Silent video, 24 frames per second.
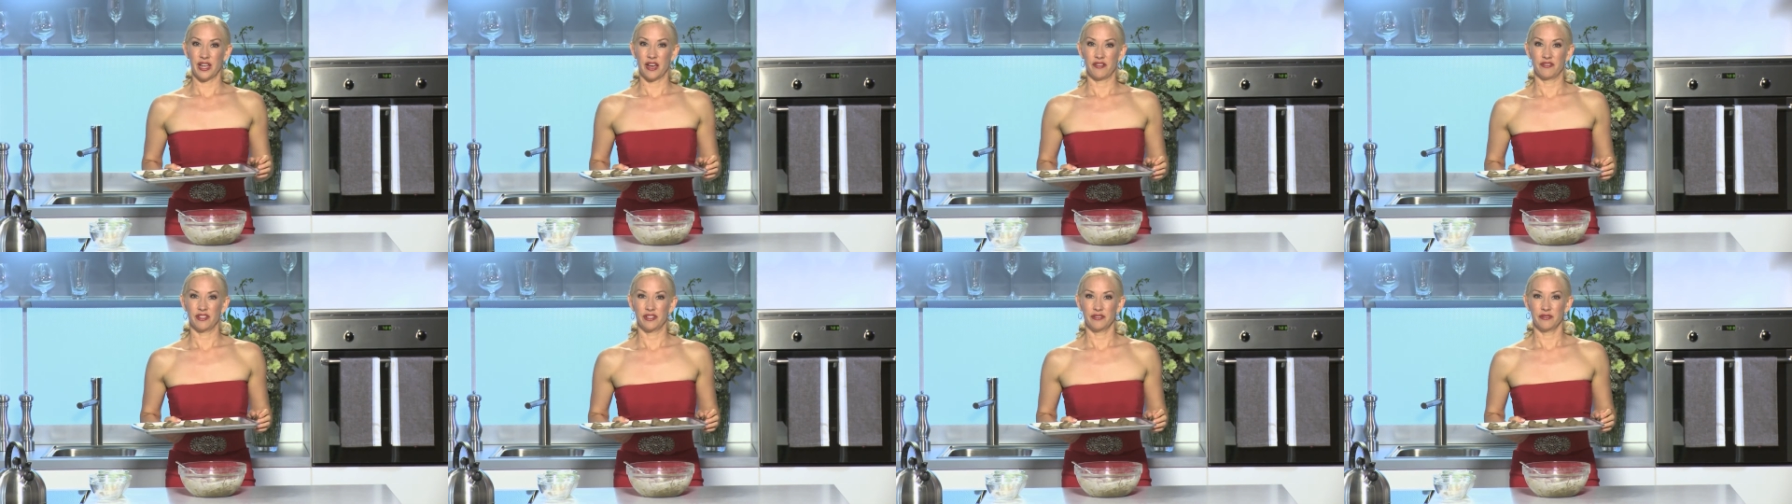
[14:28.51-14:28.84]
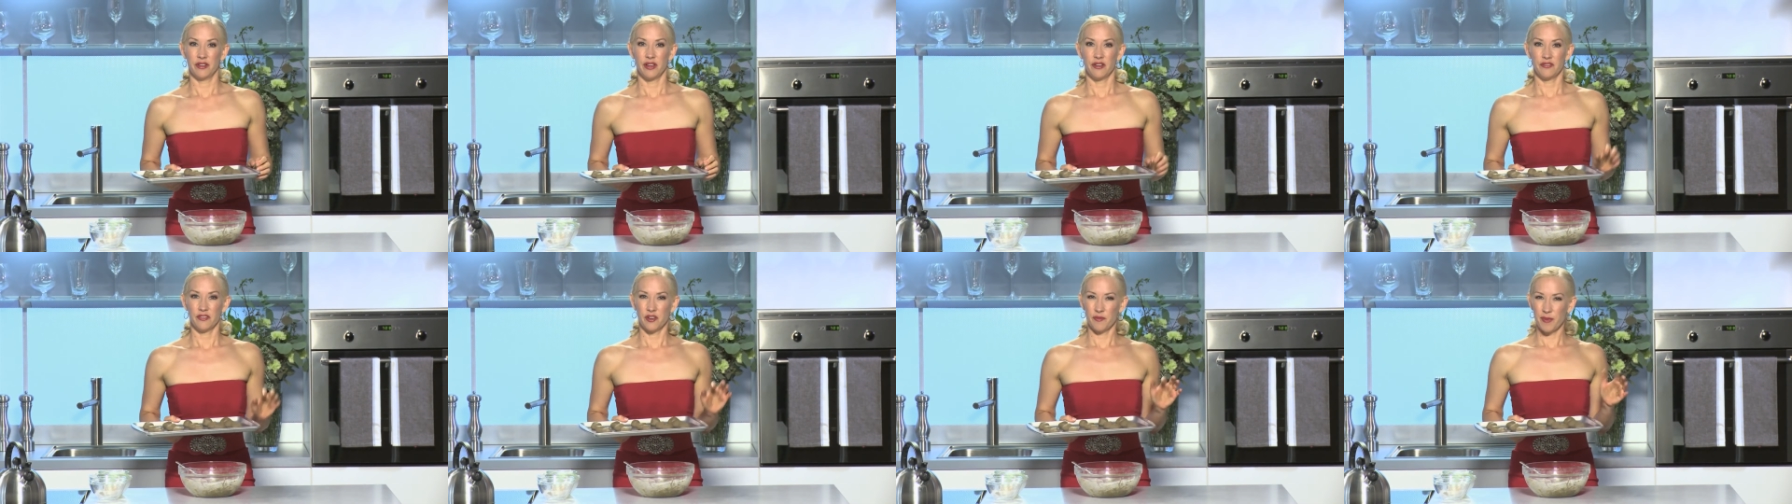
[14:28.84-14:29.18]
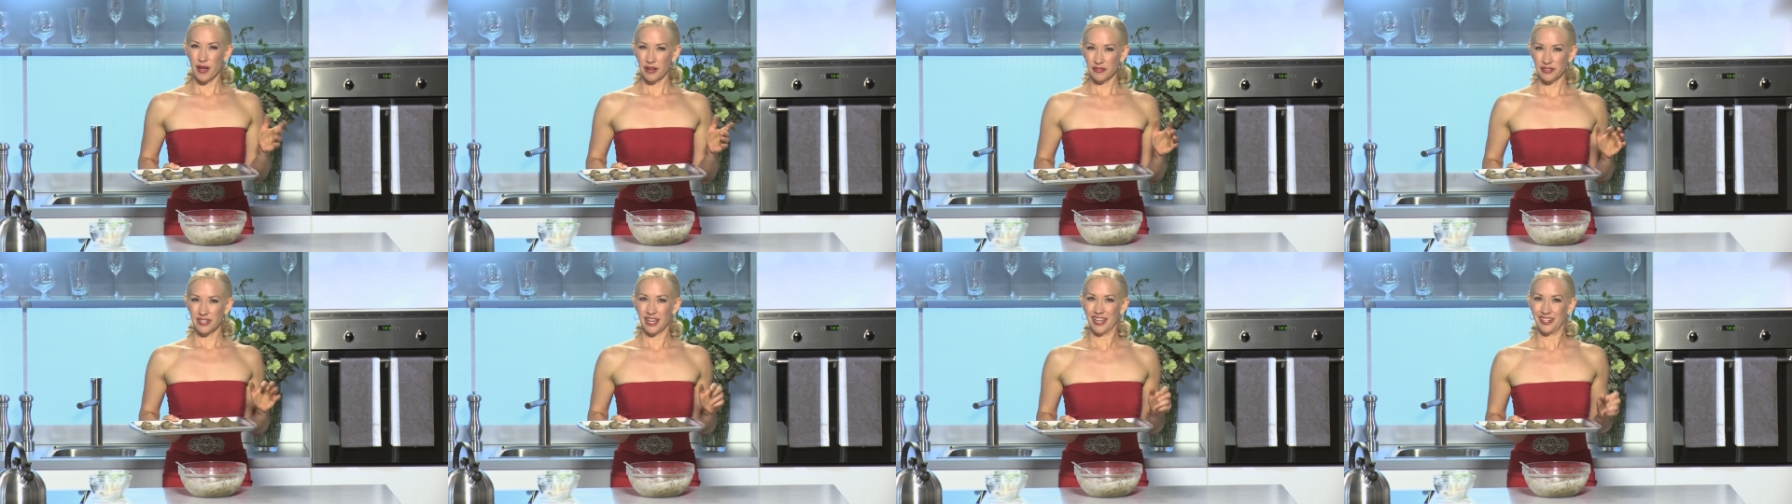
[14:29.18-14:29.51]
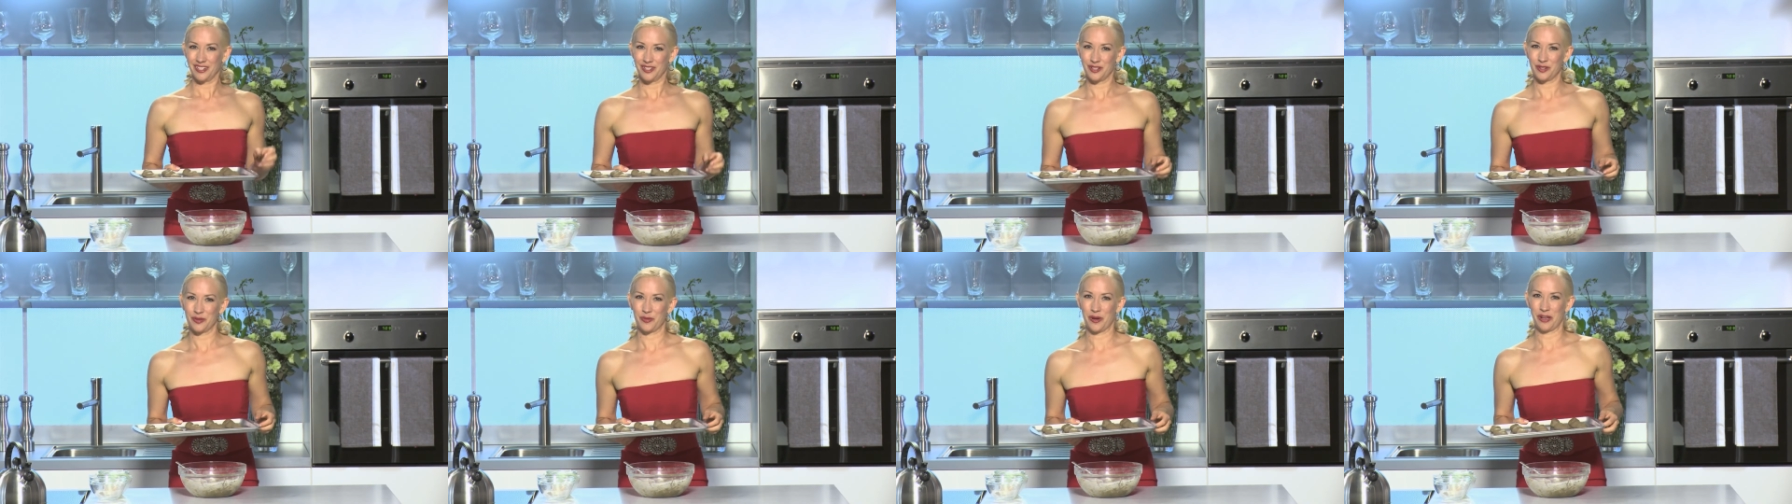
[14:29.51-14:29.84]
oven for about 10
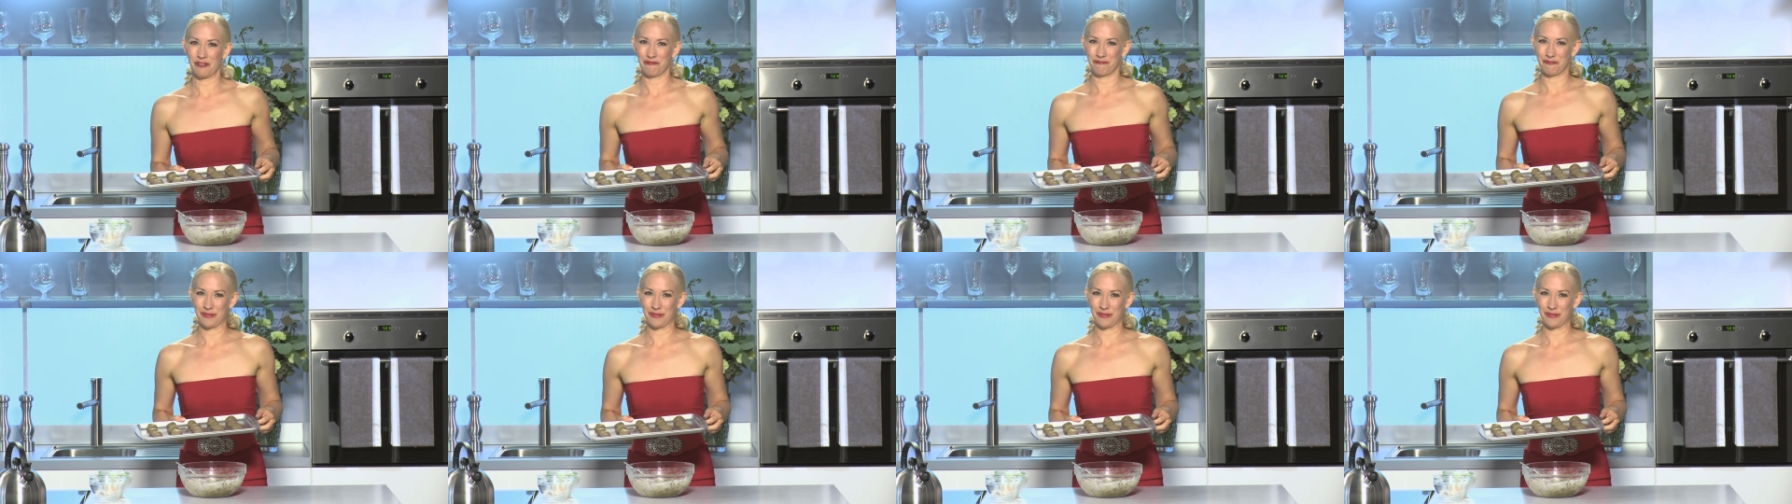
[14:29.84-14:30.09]
to 12